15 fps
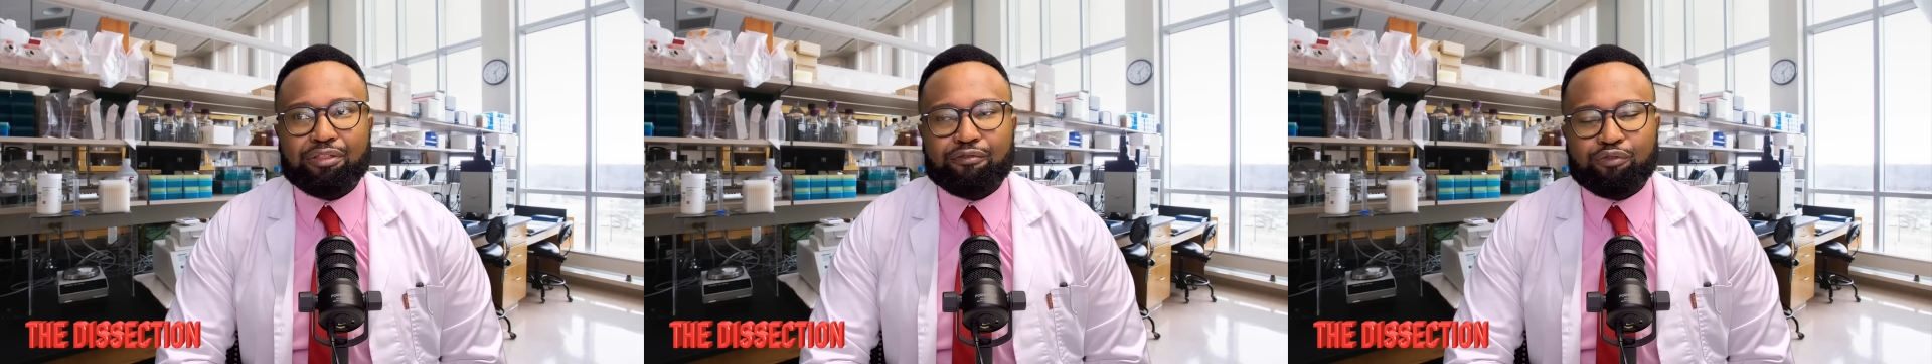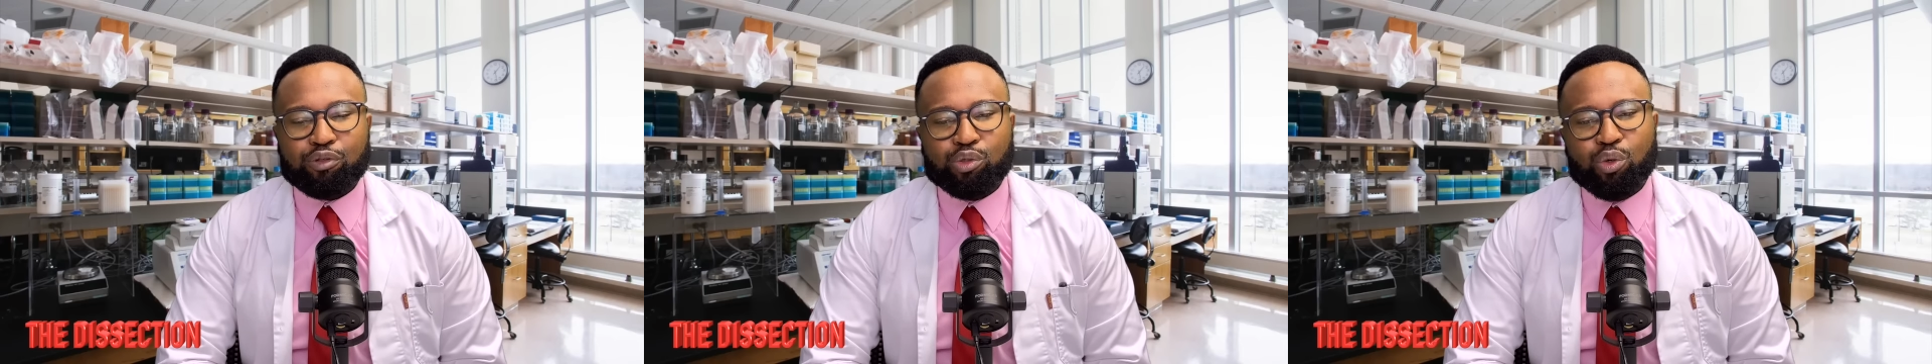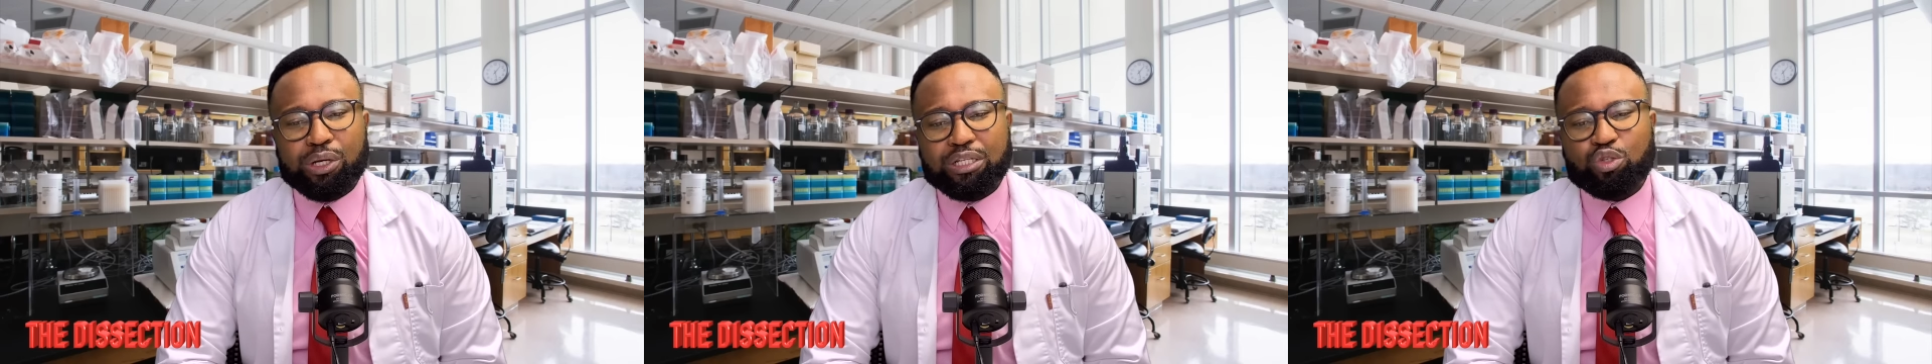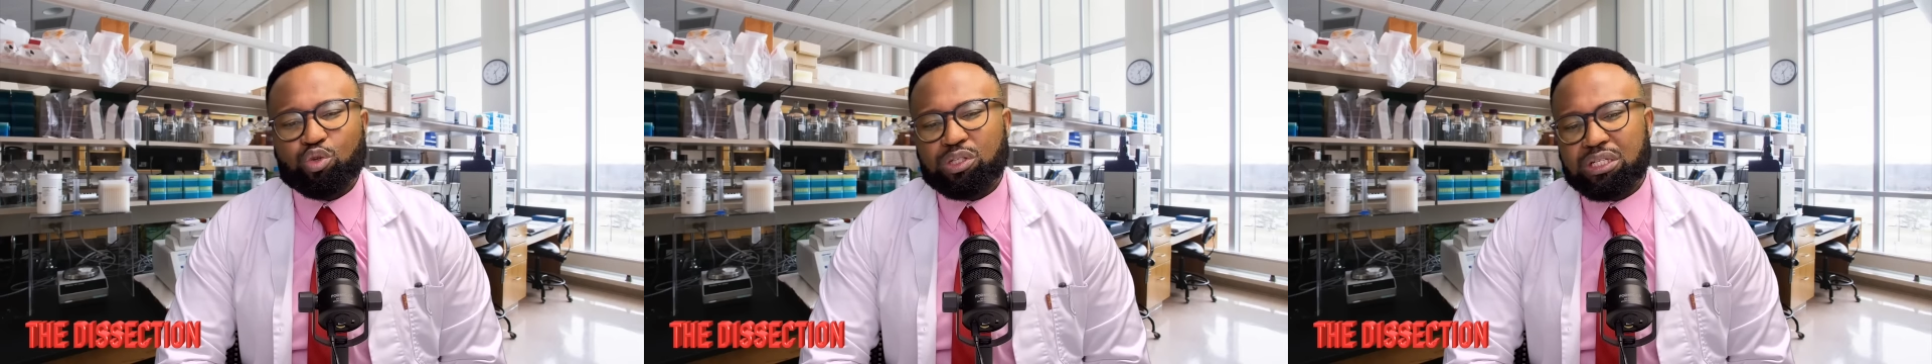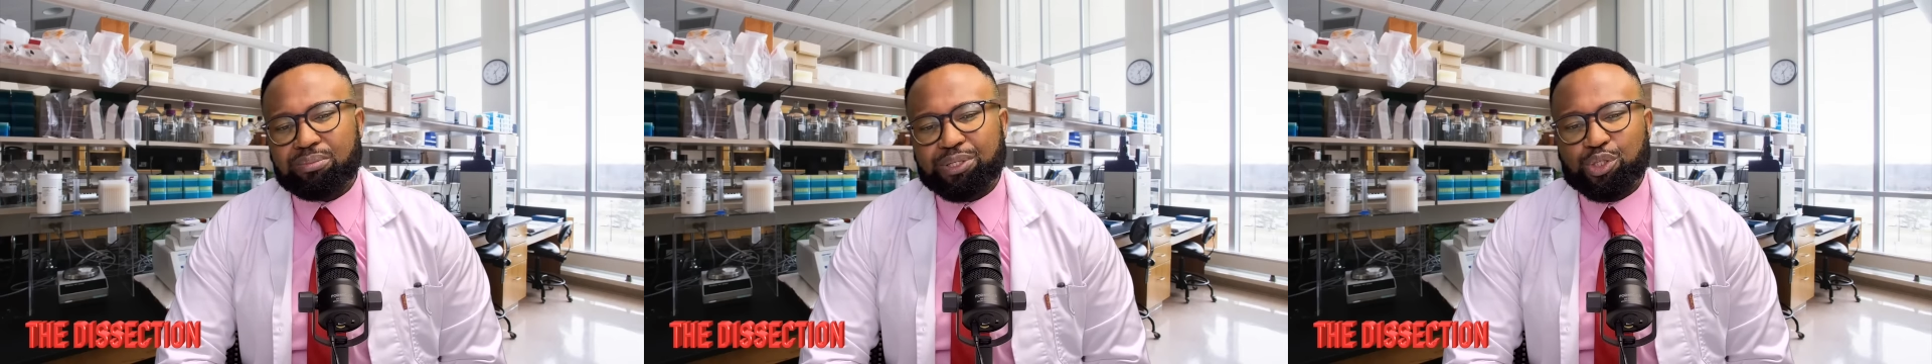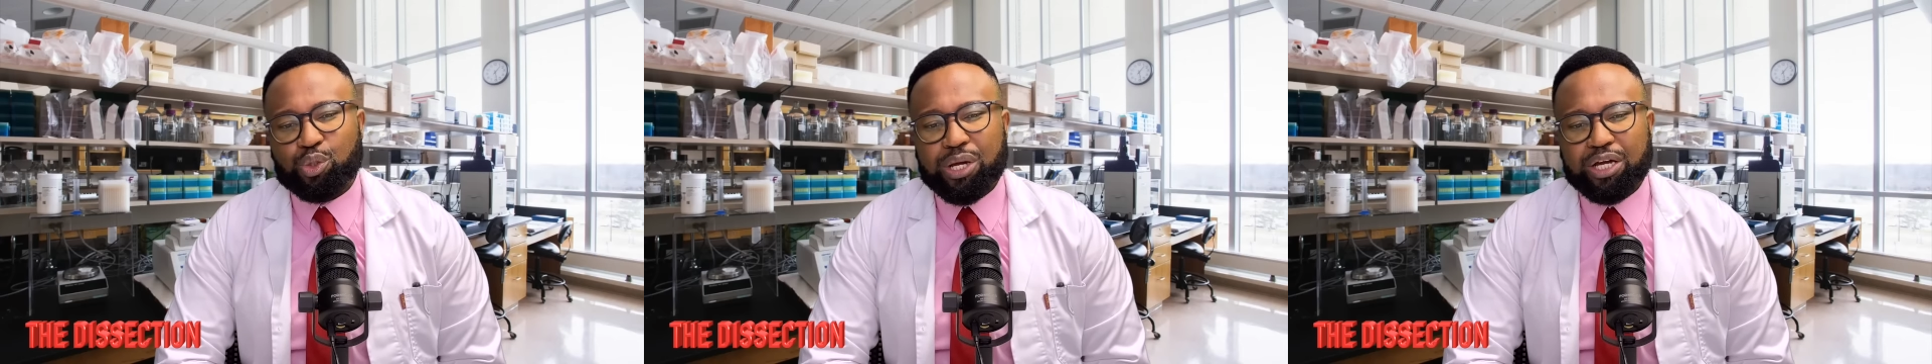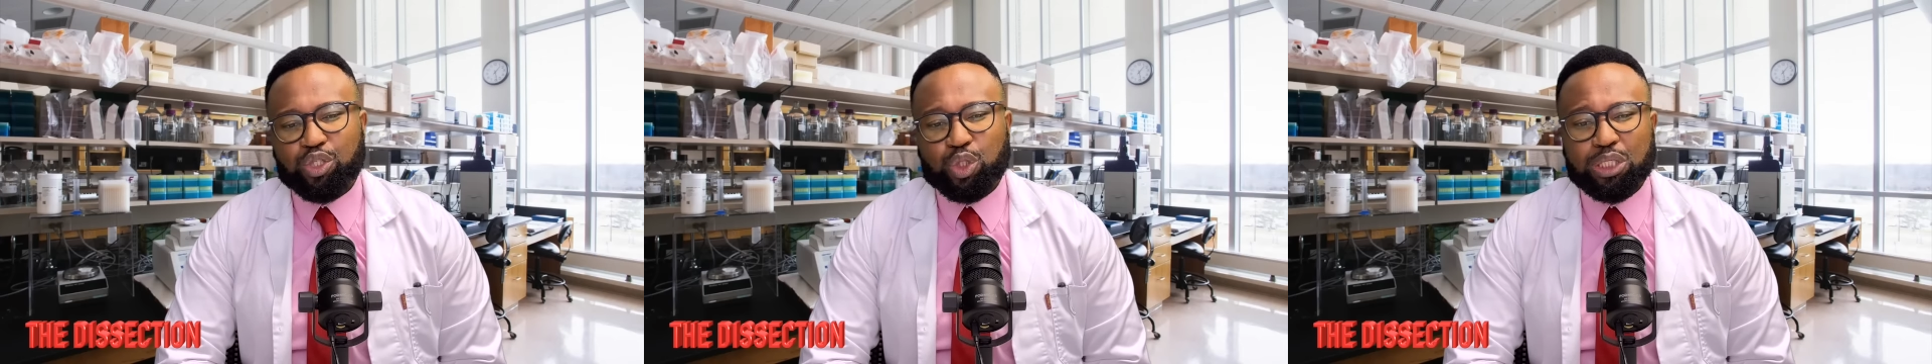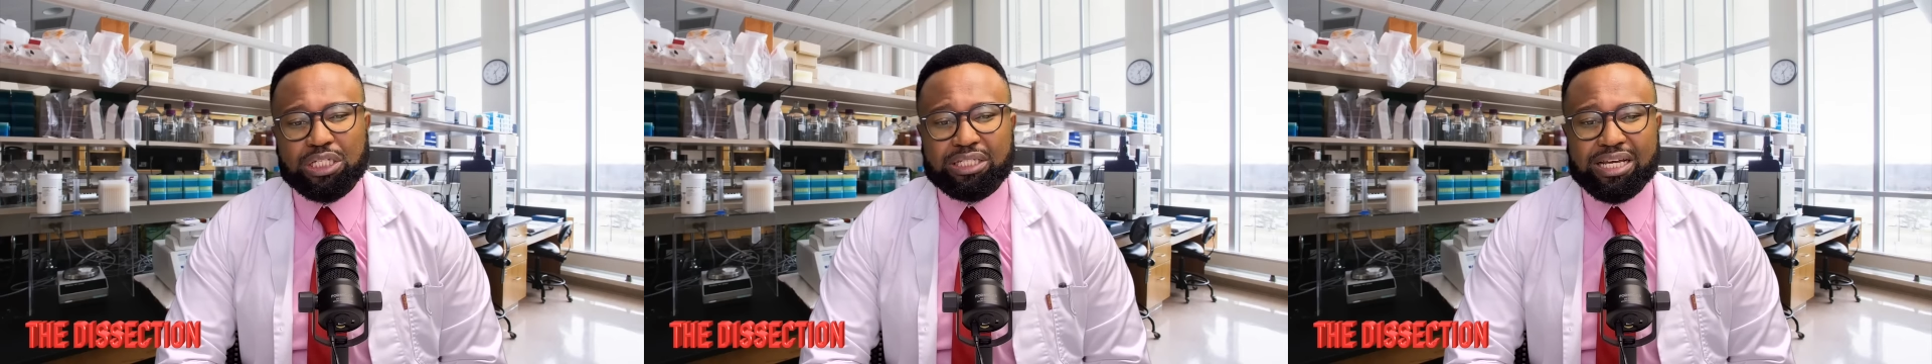for Songezo Zibi to
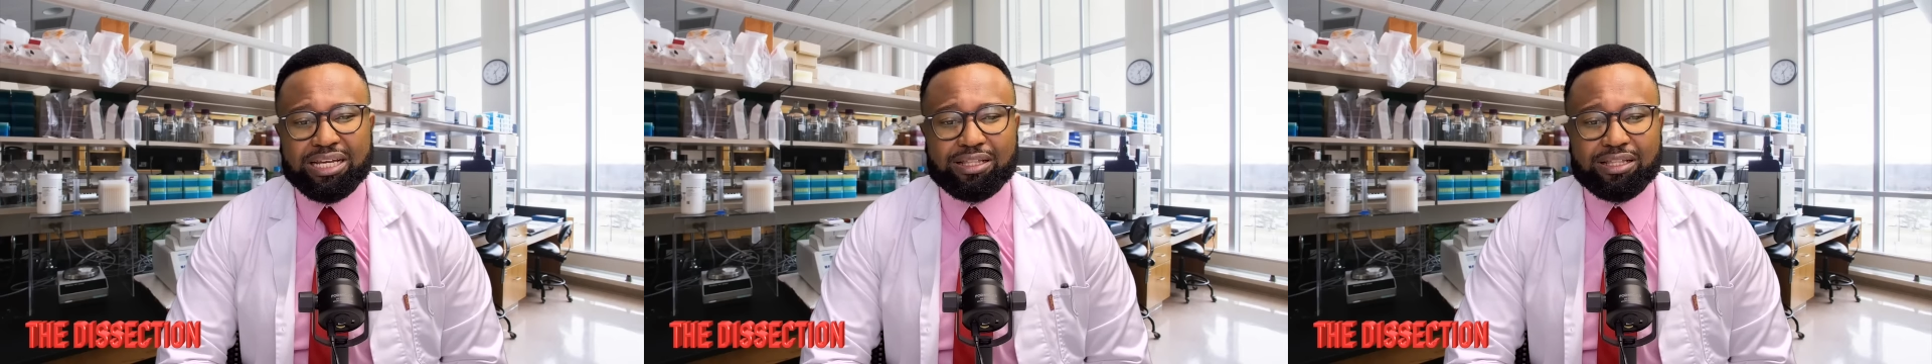actually take